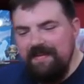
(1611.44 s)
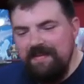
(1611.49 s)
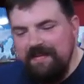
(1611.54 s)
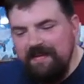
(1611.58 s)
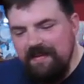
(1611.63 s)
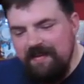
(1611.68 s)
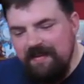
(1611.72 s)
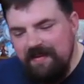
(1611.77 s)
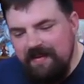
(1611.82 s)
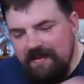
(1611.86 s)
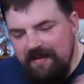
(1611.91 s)

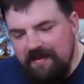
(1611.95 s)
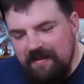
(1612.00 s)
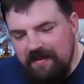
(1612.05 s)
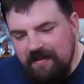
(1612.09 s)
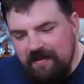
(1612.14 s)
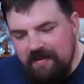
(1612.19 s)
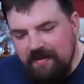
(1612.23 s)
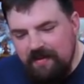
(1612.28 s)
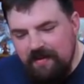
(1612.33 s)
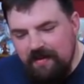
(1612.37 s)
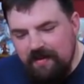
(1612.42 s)

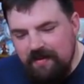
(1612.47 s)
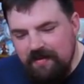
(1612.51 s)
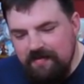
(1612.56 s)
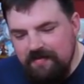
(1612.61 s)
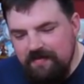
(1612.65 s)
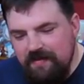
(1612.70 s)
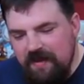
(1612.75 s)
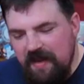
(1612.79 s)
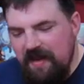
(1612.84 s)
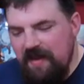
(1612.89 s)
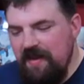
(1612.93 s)

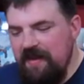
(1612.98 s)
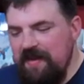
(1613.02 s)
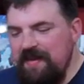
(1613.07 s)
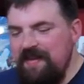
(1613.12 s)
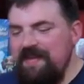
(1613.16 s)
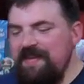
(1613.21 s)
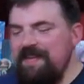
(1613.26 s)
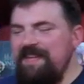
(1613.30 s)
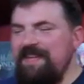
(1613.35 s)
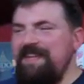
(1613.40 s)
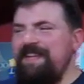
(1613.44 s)

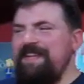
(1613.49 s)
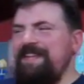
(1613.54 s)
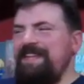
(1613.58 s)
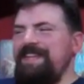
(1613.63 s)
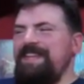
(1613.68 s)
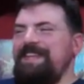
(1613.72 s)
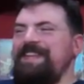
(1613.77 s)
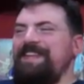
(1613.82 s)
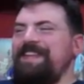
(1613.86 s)
No words are spoken by the person on screen.